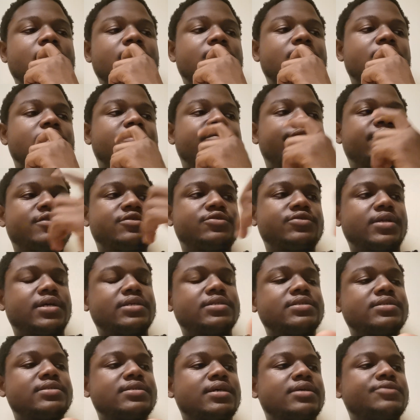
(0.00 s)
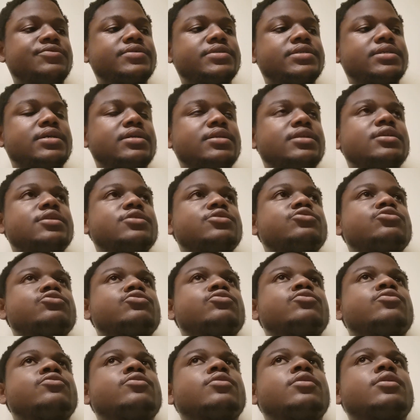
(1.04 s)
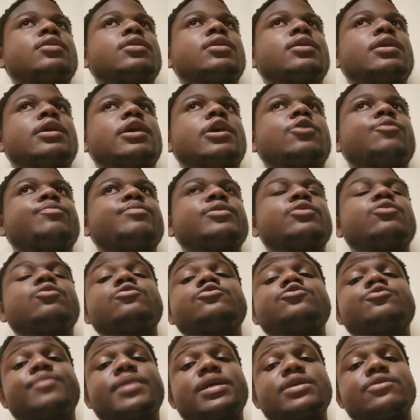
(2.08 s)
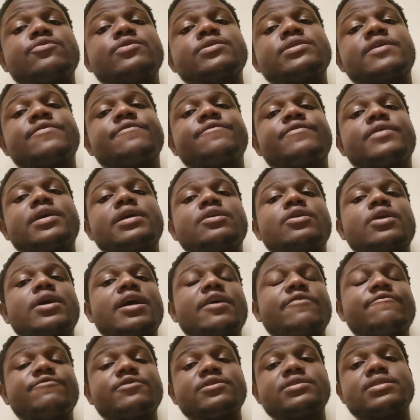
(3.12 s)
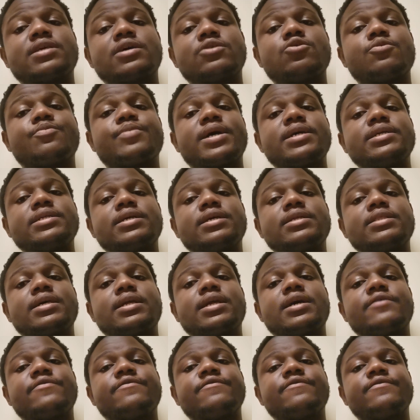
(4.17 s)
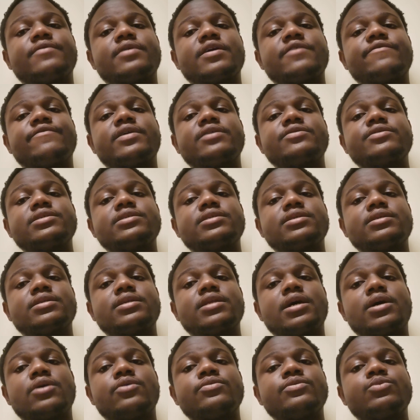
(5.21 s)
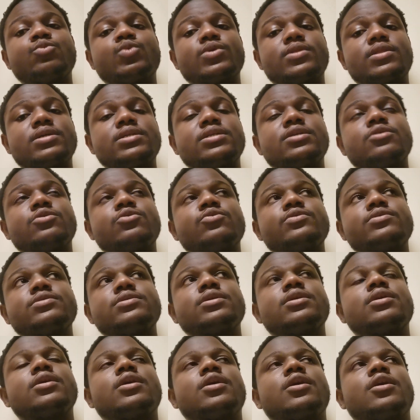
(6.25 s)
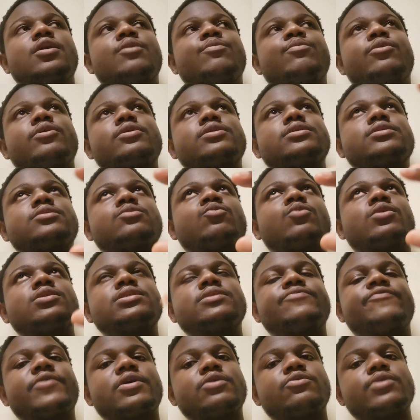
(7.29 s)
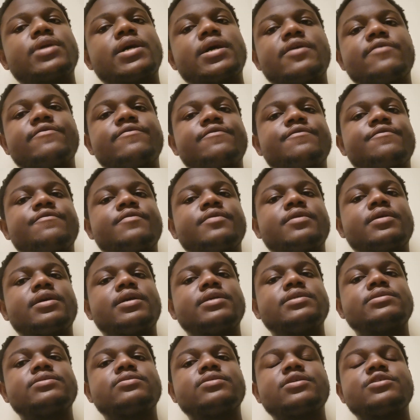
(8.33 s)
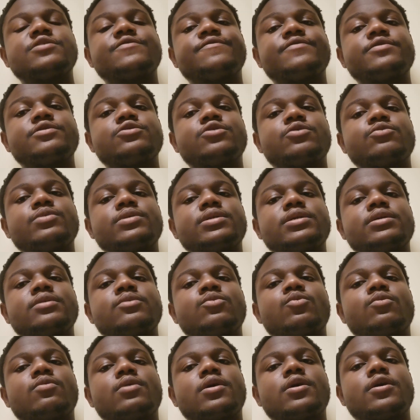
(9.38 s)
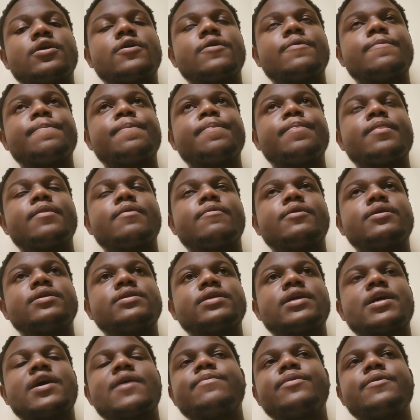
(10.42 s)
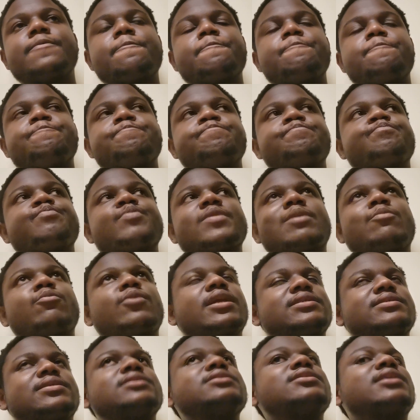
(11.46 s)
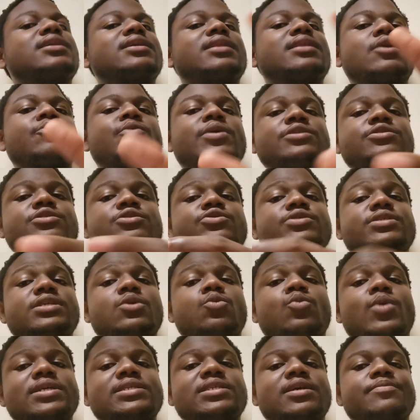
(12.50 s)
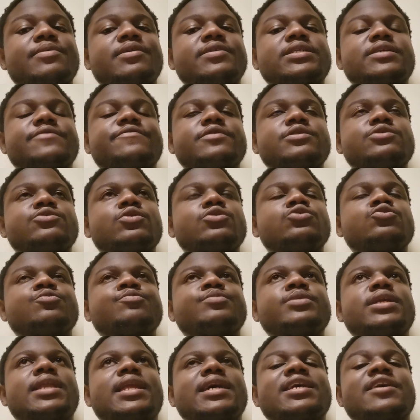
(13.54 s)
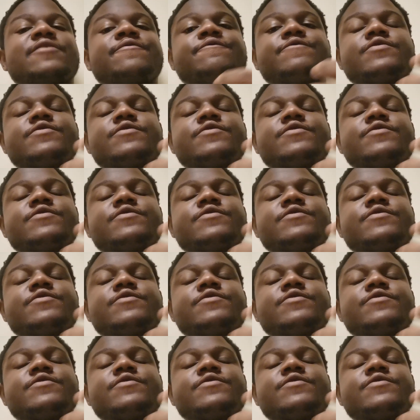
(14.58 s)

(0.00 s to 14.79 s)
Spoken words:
virtual assistant recently to help me go through my notes and find every startup idea that I've ever written down within the notes. But what if I could have a search feature within the app? But essentially now we're still using a WhatsApp interface, so it will be like a